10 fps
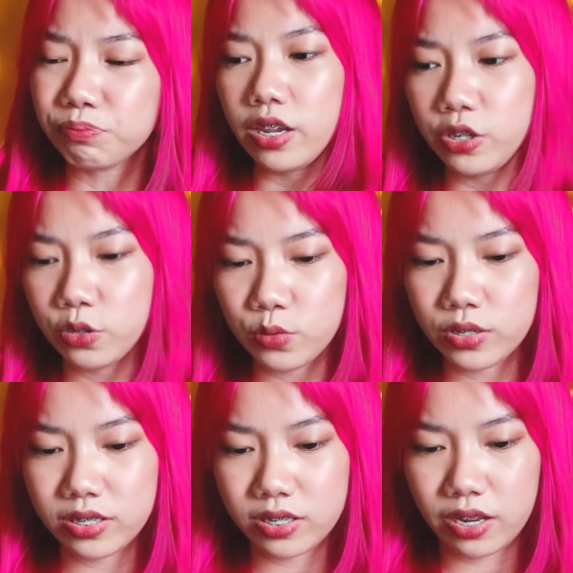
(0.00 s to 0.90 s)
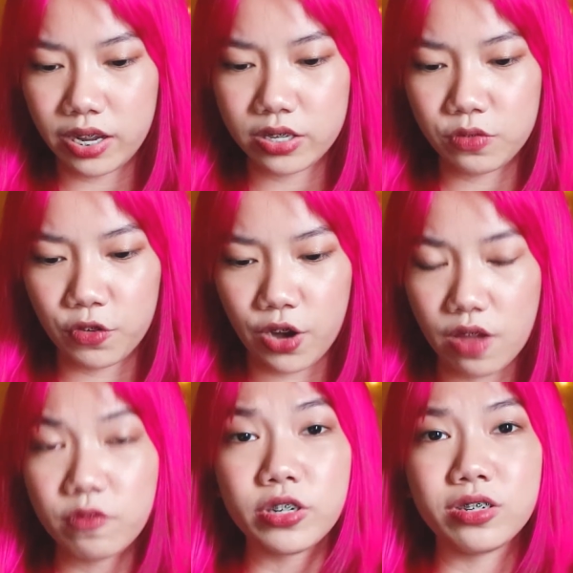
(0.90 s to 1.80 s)
It usually takes
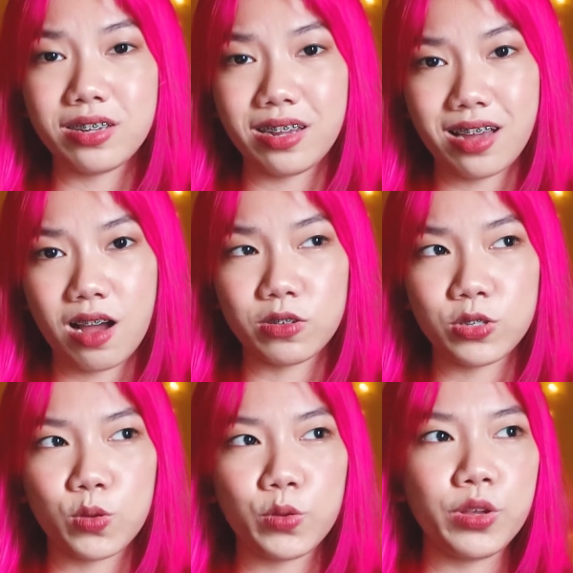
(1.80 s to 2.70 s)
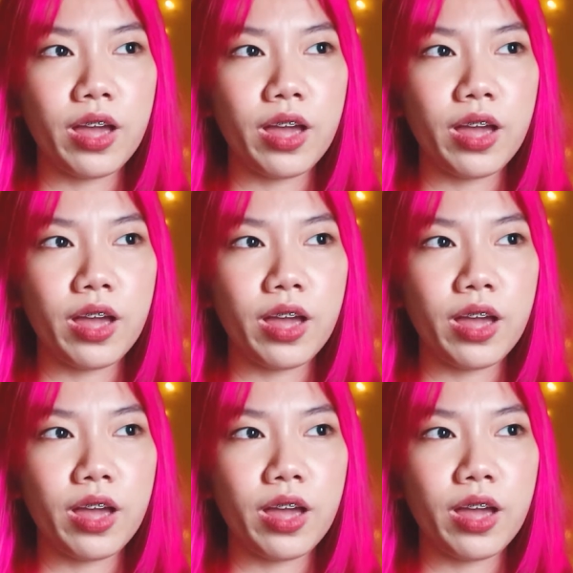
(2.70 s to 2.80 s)
forever to take out, so